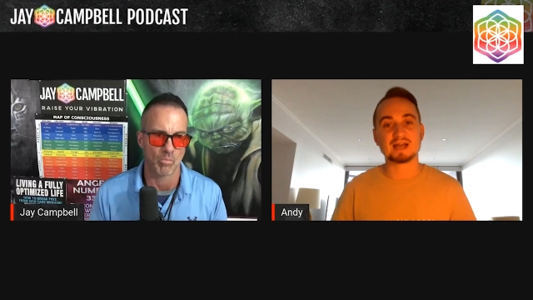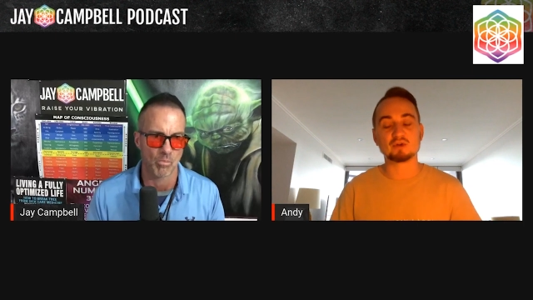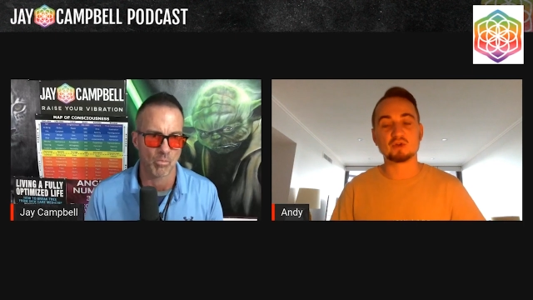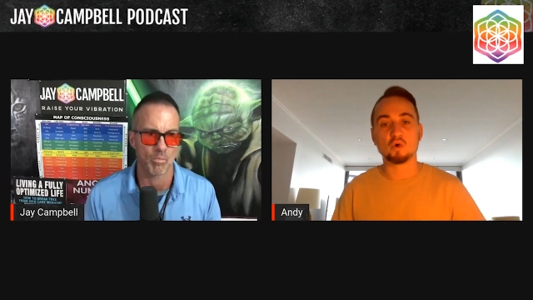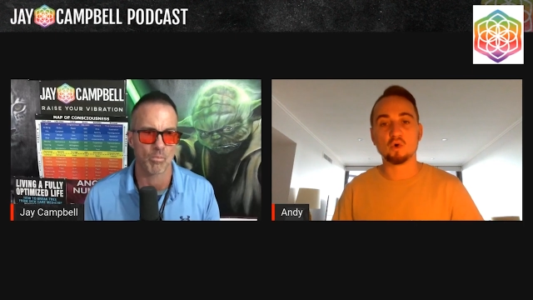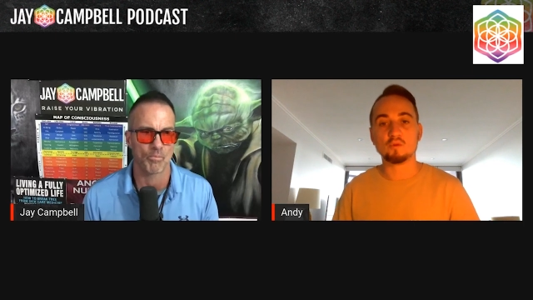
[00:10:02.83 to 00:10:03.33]

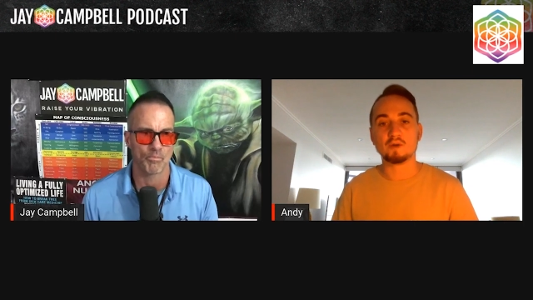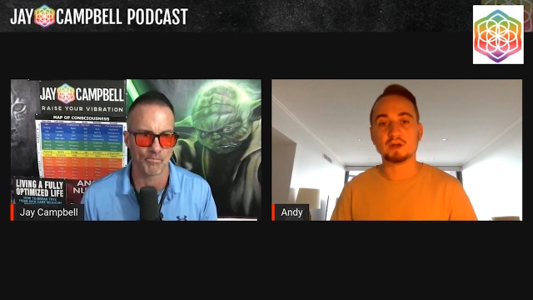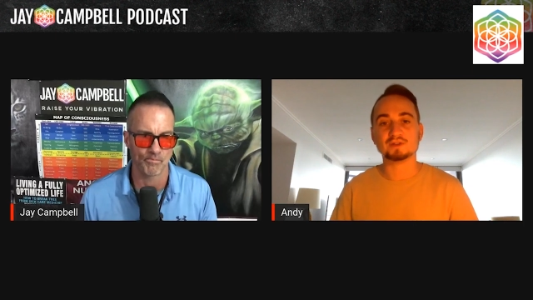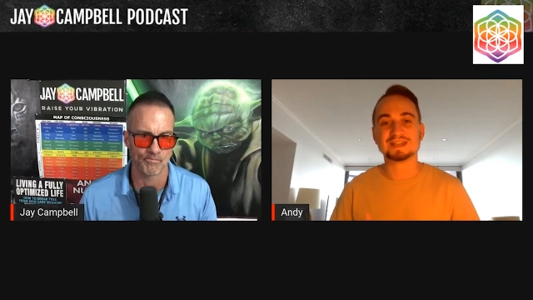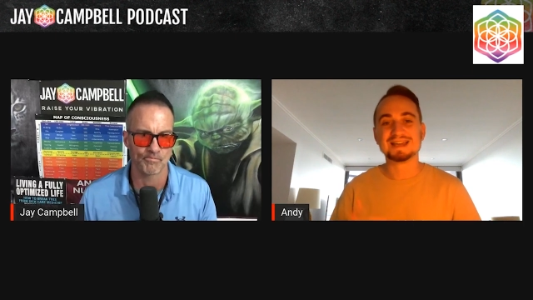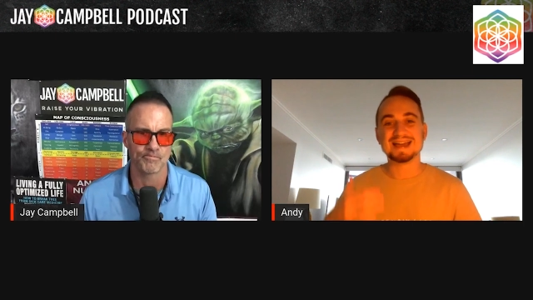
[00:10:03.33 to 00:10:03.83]
Speaker 1: out your
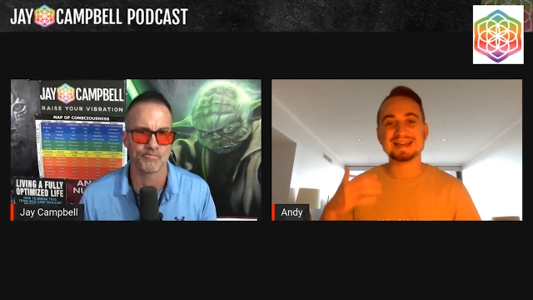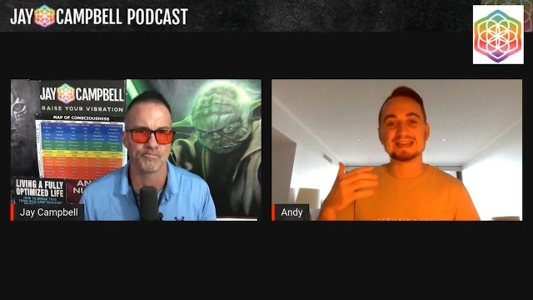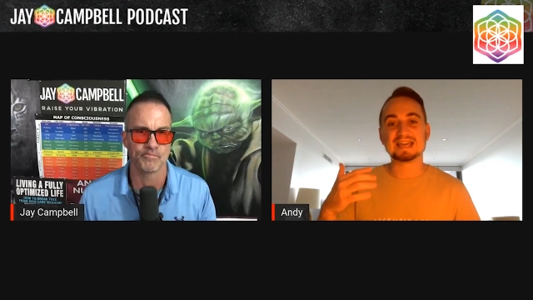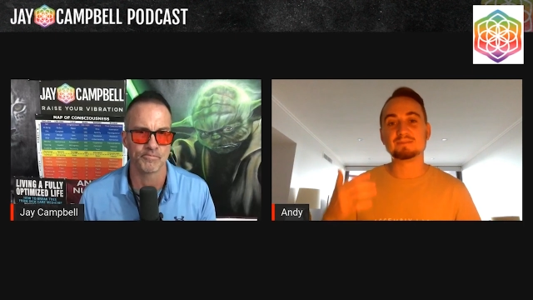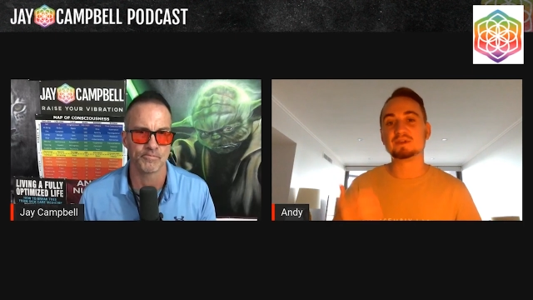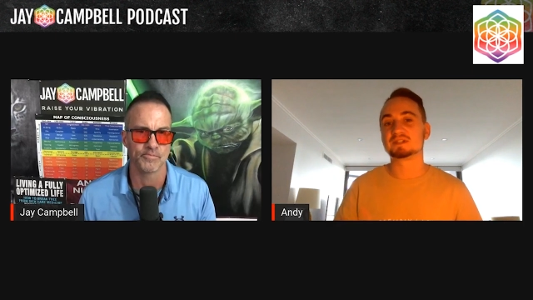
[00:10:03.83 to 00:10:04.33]
hormones
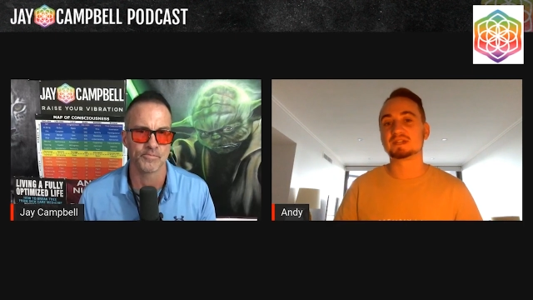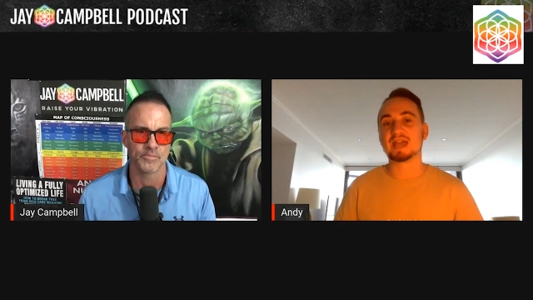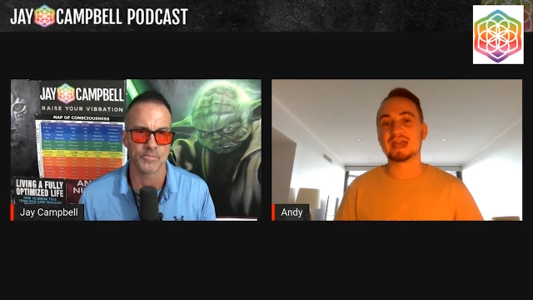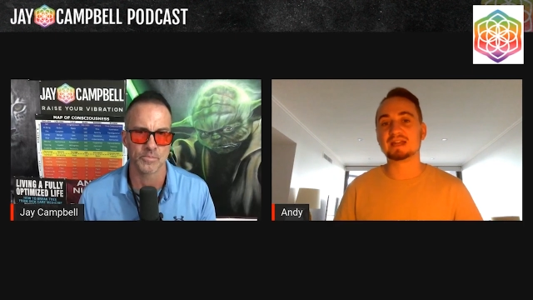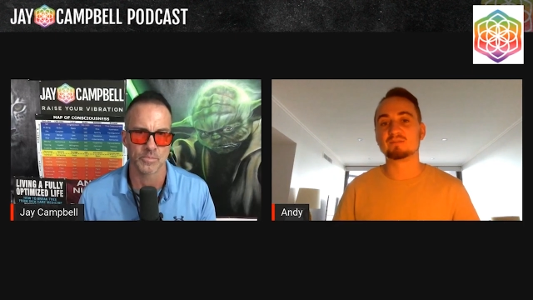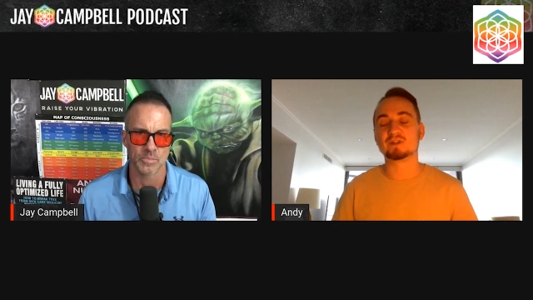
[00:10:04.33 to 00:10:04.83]
and keep your
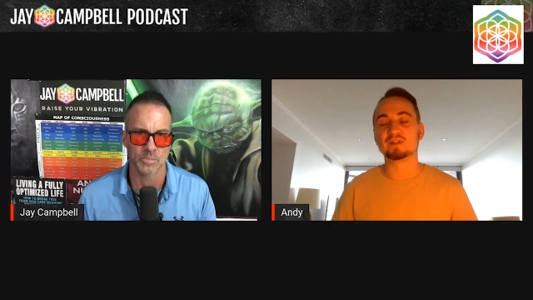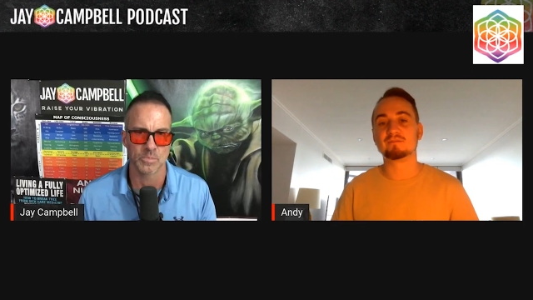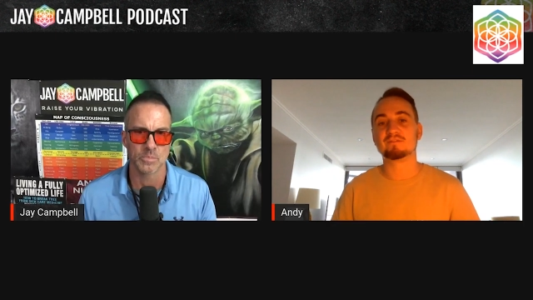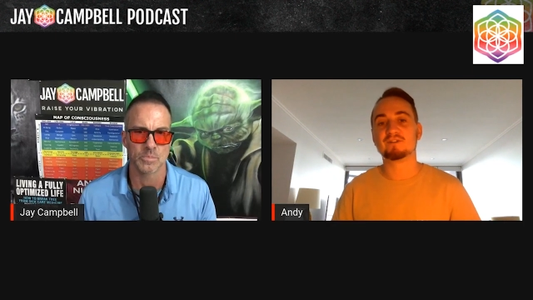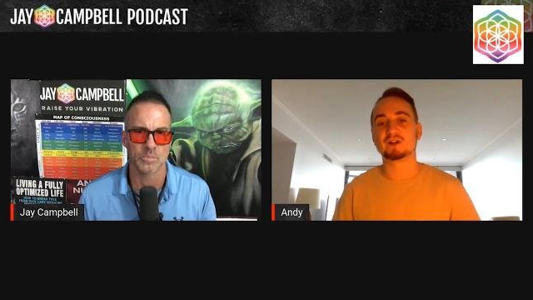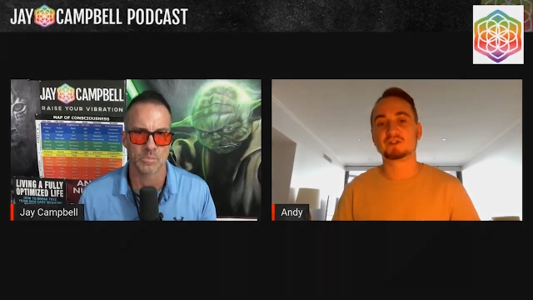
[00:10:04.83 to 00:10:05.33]
circadian
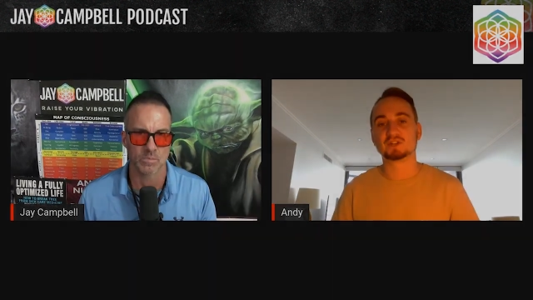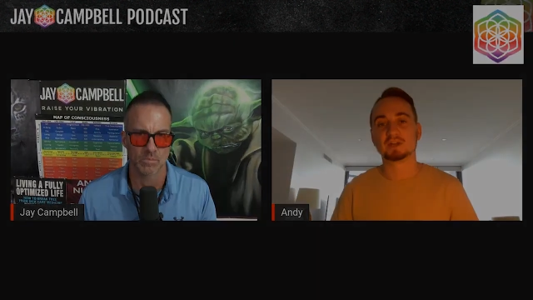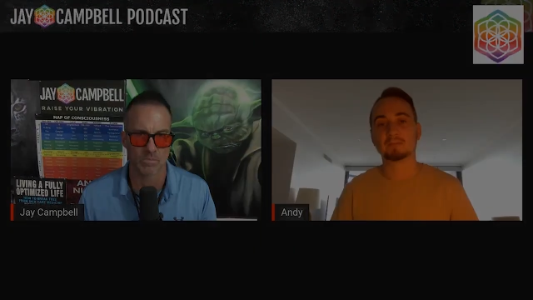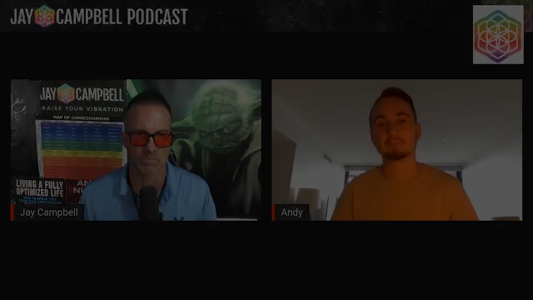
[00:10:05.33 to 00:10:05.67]
rhythm functioning.